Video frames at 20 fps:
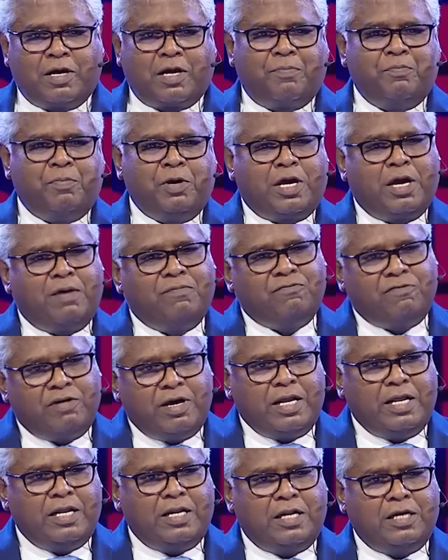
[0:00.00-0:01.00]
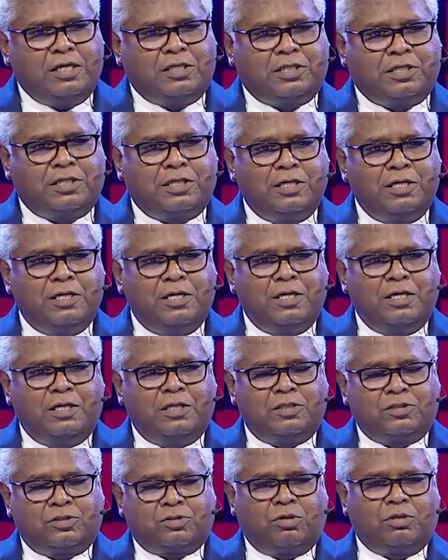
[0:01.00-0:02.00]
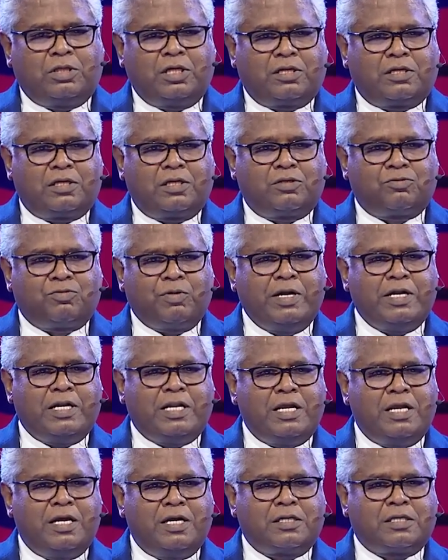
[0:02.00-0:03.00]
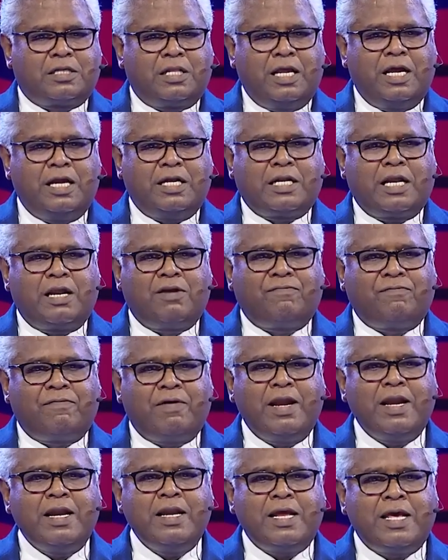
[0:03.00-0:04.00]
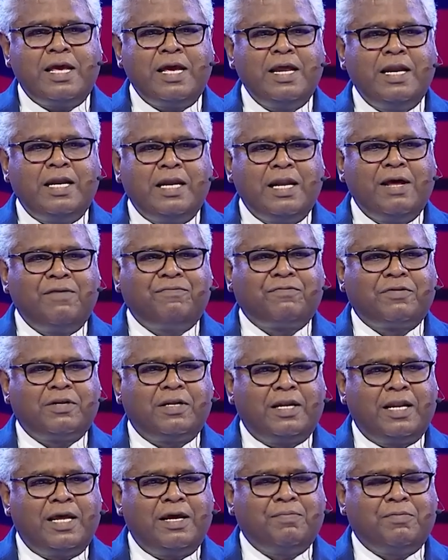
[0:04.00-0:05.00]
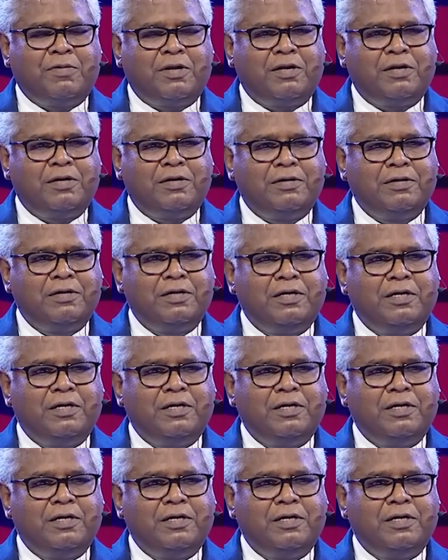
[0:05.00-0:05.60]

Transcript: became very rich, so that twenty years later, when he left Laban,